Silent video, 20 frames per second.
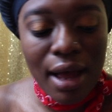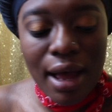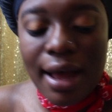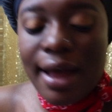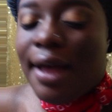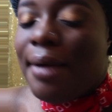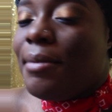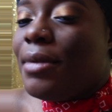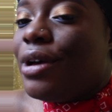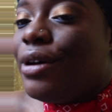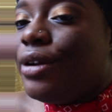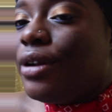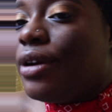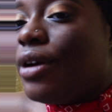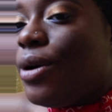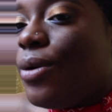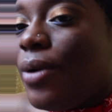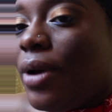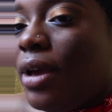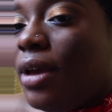I'm gonna
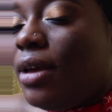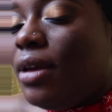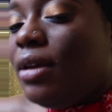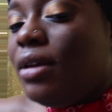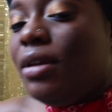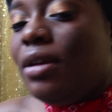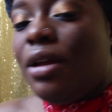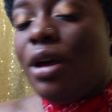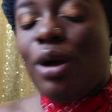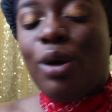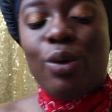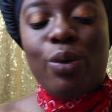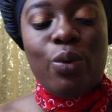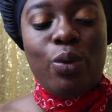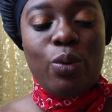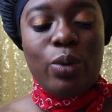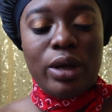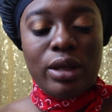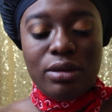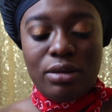go in
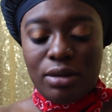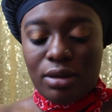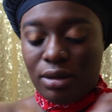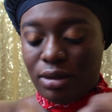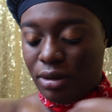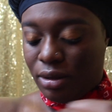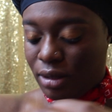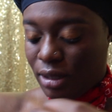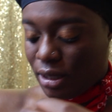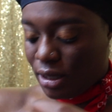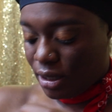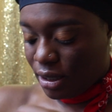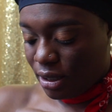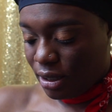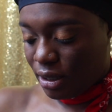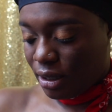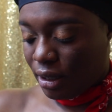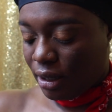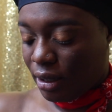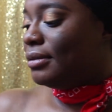with
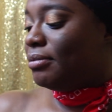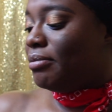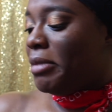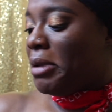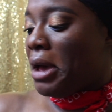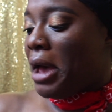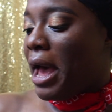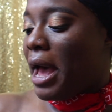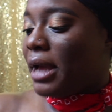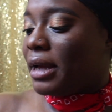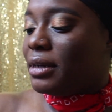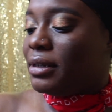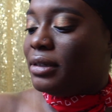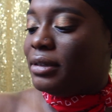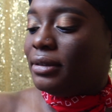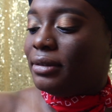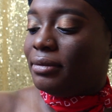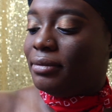the MAC